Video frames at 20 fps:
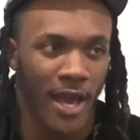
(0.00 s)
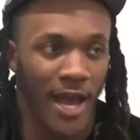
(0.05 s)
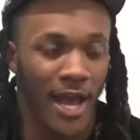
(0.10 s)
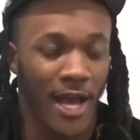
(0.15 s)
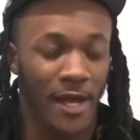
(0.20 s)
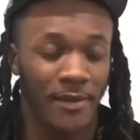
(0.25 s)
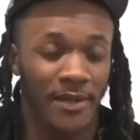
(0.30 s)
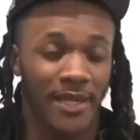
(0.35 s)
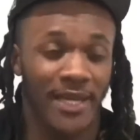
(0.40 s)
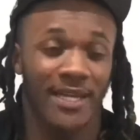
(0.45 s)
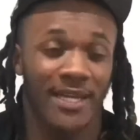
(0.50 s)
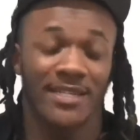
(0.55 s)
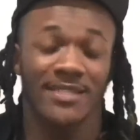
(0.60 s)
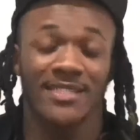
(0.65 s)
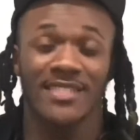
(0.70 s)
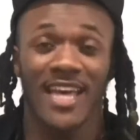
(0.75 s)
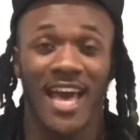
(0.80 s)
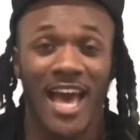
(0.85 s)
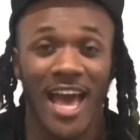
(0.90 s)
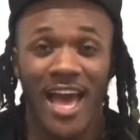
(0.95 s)
I'm
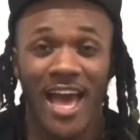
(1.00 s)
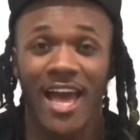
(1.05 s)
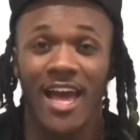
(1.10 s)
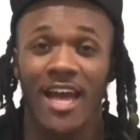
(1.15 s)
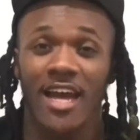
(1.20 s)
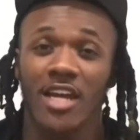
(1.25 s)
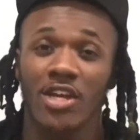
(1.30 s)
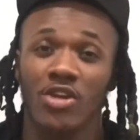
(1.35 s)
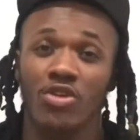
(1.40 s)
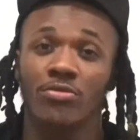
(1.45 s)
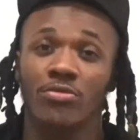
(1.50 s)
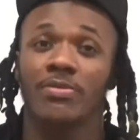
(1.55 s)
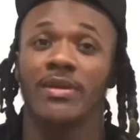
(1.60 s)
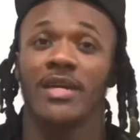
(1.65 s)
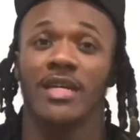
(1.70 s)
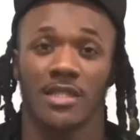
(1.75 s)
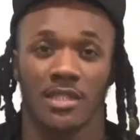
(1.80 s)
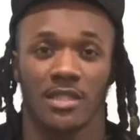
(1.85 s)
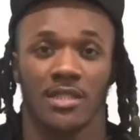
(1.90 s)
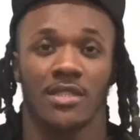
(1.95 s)
getting tired of you
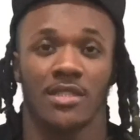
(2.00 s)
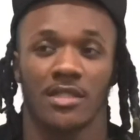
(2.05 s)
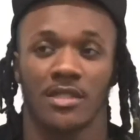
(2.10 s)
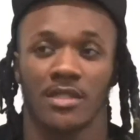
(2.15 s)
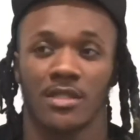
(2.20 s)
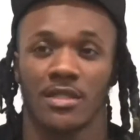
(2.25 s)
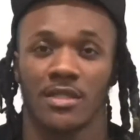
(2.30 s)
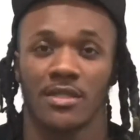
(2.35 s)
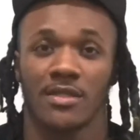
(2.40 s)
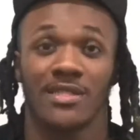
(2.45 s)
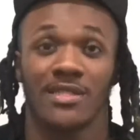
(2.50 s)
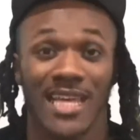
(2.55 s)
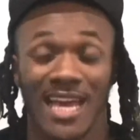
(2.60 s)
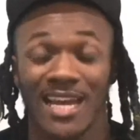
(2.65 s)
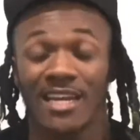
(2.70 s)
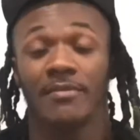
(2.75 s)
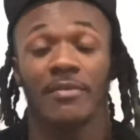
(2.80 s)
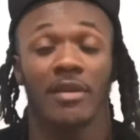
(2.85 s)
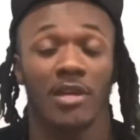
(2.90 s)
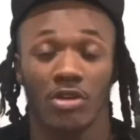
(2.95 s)
bitches
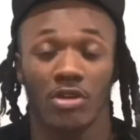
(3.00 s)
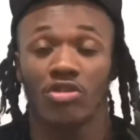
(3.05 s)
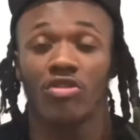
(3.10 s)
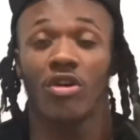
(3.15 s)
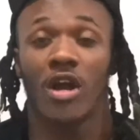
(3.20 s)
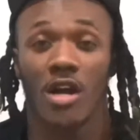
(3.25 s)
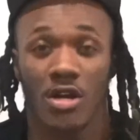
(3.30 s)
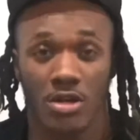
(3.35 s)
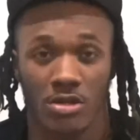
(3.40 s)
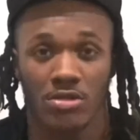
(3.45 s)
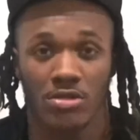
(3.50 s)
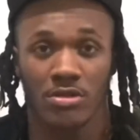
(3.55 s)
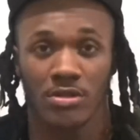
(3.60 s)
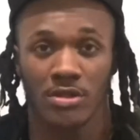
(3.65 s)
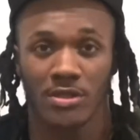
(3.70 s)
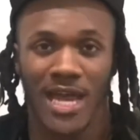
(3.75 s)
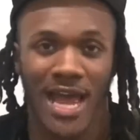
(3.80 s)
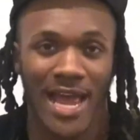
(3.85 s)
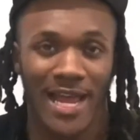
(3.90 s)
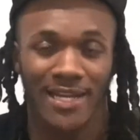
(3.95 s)
telling me you wrong.
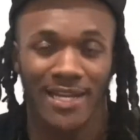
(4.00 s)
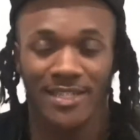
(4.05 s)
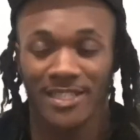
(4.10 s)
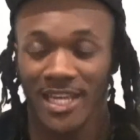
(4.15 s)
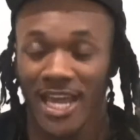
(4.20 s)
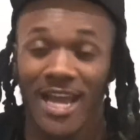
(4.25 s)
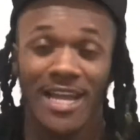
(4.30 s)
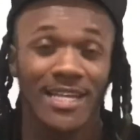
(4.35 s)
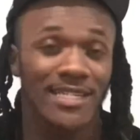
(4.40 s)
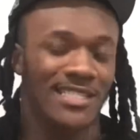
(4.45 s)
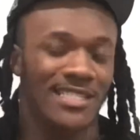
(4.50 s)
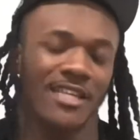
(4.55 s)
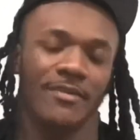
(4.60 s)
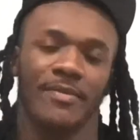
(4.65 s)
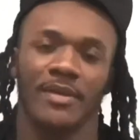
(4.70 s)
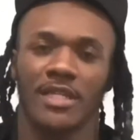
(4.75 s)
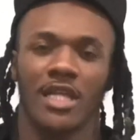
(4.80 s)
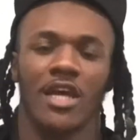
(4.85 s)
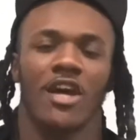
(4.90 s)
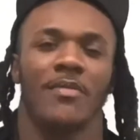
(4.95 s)
Like that
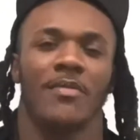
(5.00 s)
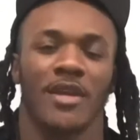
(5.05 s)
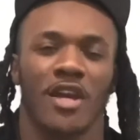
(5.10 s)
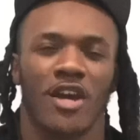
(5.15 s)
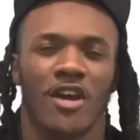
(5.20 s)
shit be throwing me